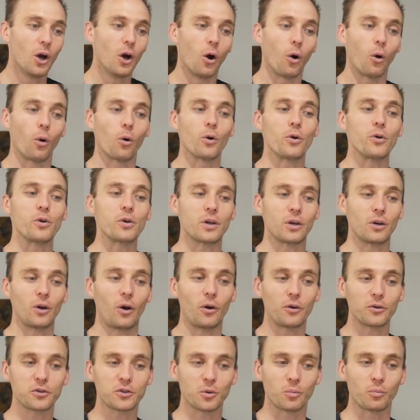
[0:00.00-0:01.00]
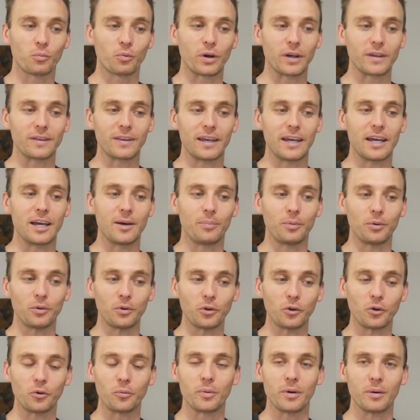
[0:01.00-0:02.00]
Or you can also bring the hip a
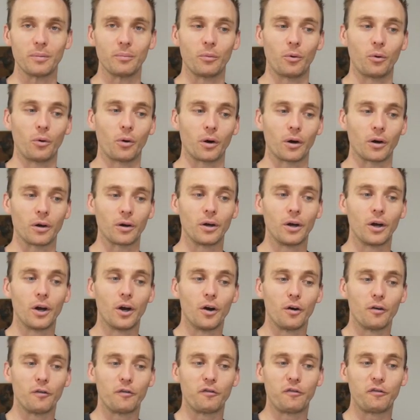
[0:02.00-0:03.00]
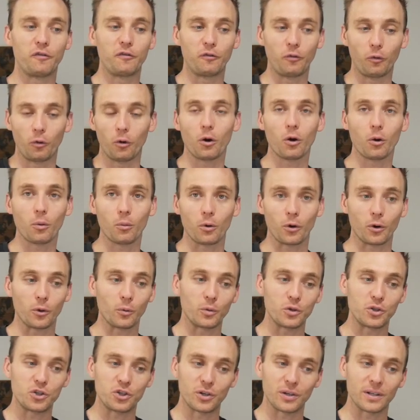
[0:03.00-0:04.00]
little bit more forward,
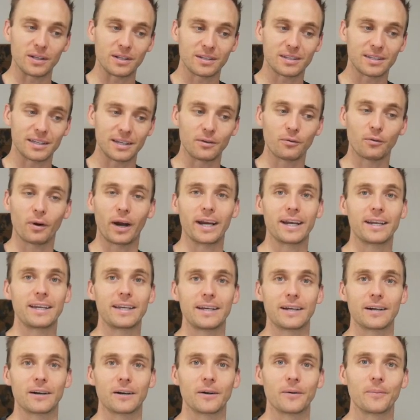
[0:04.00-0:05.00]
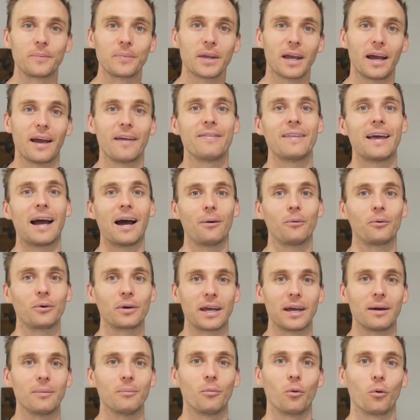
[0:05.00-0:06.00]
which you can see right here, and that will
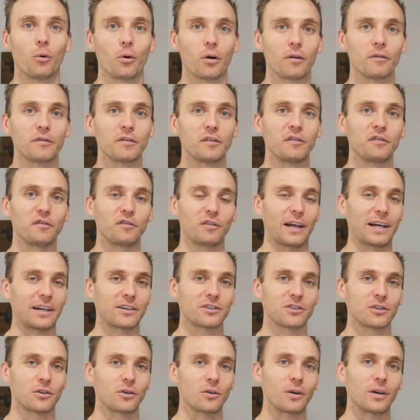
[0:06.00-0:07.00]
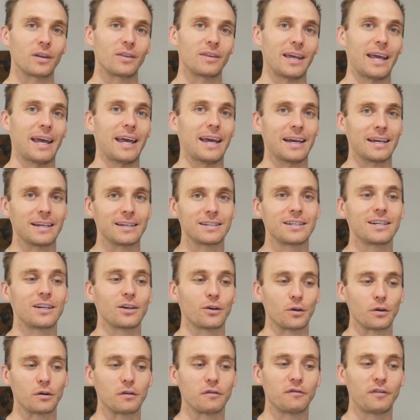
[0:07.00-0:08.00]
get more of the flexor and the
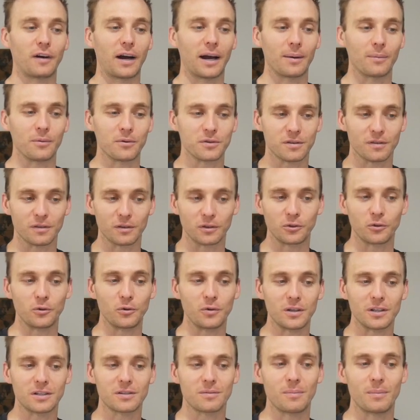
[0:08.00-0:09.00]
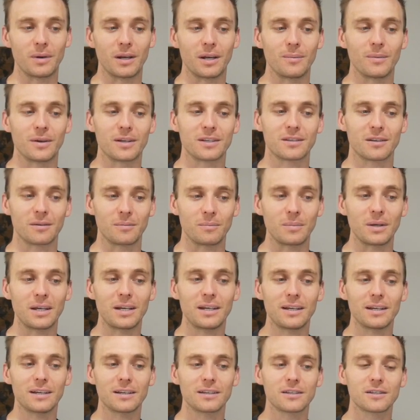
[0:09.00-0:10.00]
anterior fibers of the gluteus minimus and
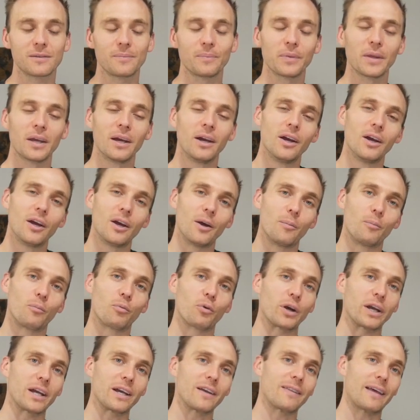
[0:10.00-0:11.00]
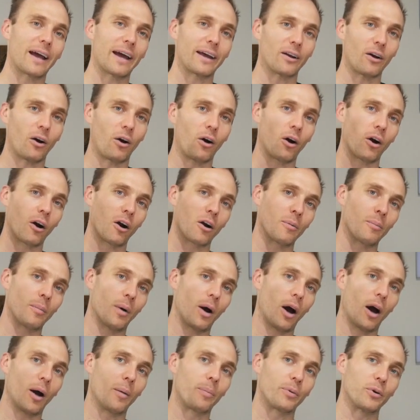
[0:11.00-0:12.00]
medius. Bringing that
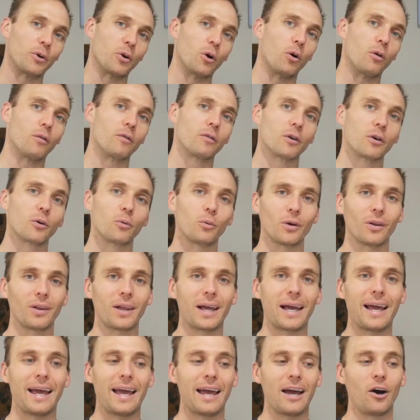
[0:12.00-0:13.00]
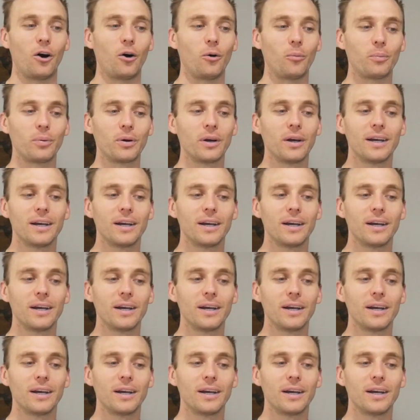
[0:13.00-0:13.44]
arm up and over will help